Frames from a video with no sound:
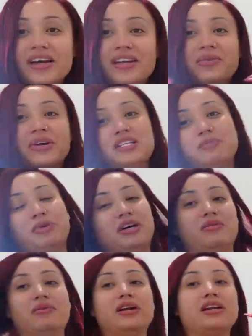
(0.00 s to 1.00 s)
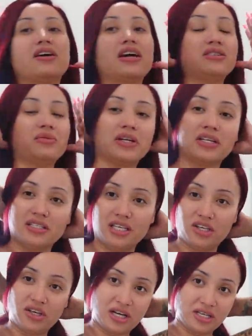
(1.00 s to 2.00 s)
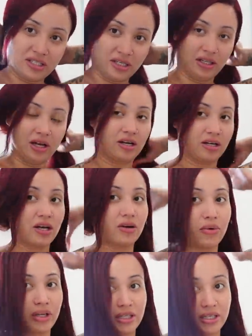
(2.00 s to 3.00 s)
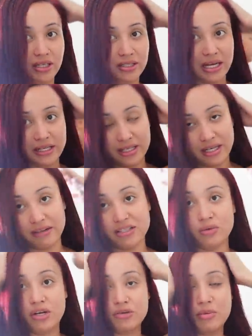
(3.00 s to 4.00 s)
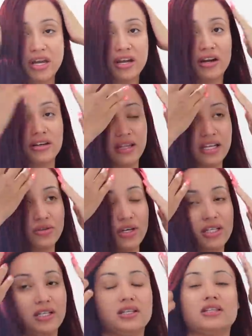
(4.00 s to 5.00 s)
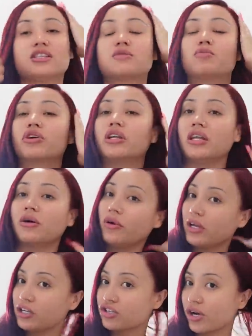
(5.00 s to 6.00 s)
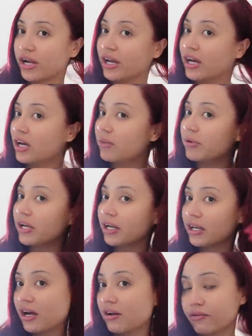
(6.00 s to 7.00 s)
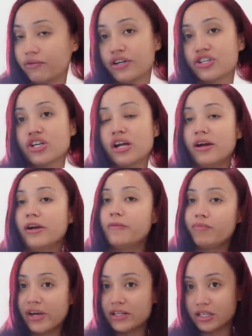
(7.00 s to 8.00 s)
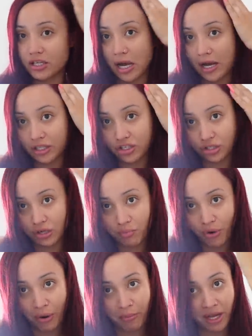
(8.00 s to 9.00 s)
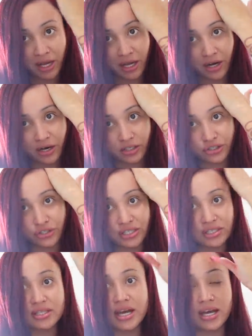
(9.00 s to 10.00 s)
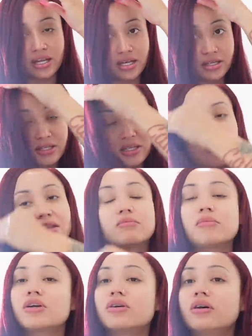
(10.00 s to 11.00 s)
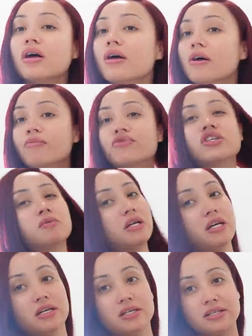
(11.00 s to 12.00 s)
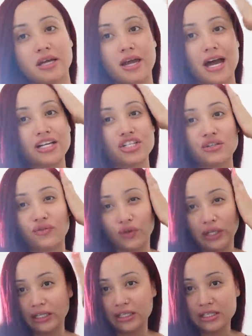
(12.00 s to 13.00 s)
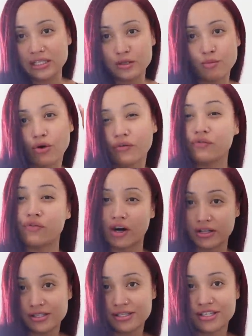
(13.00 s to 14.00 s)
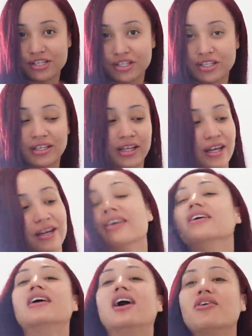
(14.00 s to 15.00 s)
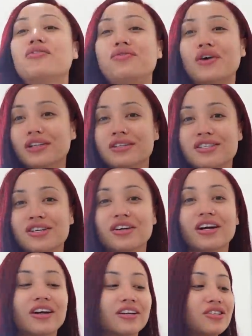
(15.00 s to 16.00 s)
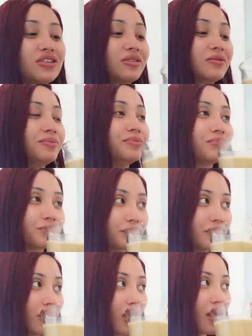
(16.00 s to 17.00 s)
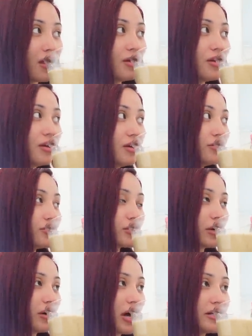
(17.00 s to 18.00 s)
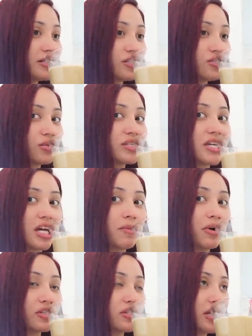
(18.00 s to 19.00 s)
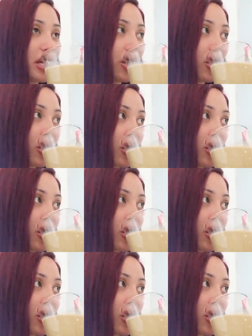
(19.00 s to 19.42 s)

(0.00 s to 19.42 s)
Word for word: Anyways, but right now, guys, we're gonna take you guys along with us. I did have to wash my hair. That's why I did it this morning. That way it could dry up and I could have fresh hair. I did actually part my hair to the side instead of the middle. Just because, like, I just feel like this is more fancier. Like, a fancier hairdo. So, I did do a side part today.